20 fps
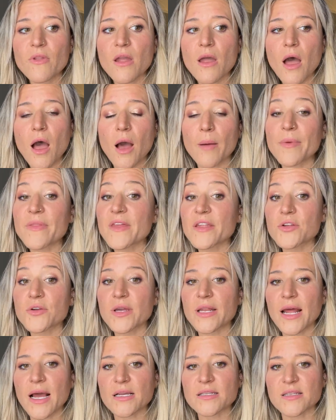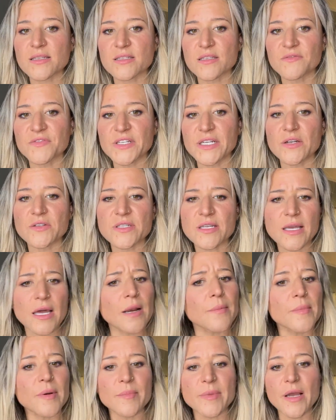And then you get access to the videos. Again,
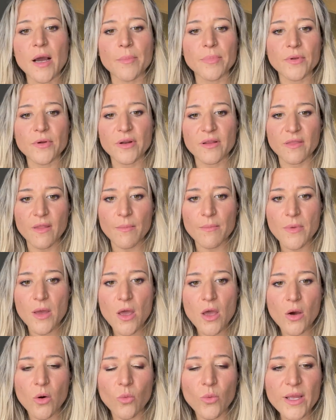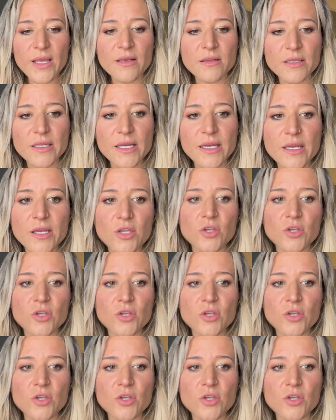I'm going to be uploading them weekly.